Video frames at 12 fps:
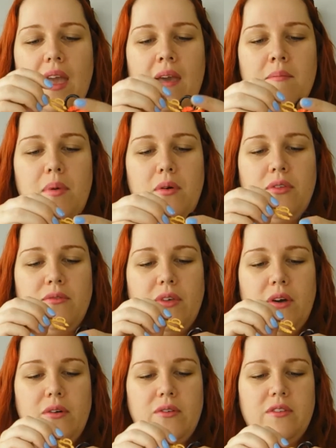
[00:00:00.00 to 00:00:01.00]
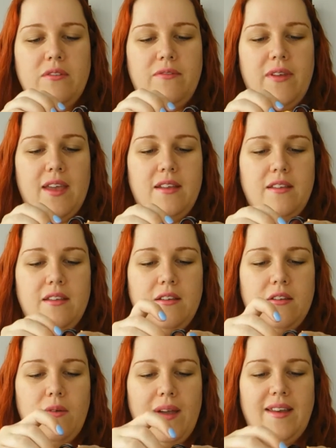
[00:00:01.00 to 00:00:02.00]
And both of those fit
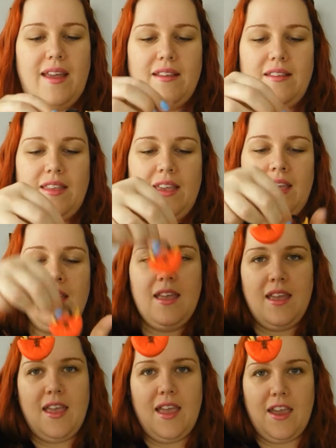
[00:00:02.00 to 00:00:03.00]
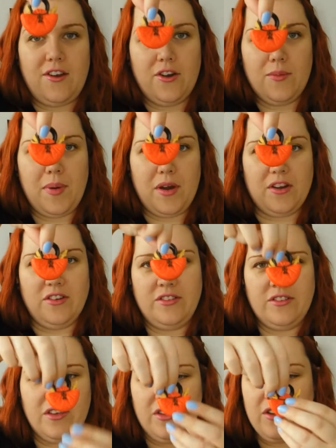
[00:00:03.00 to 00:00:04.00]
quite nicely in her purse.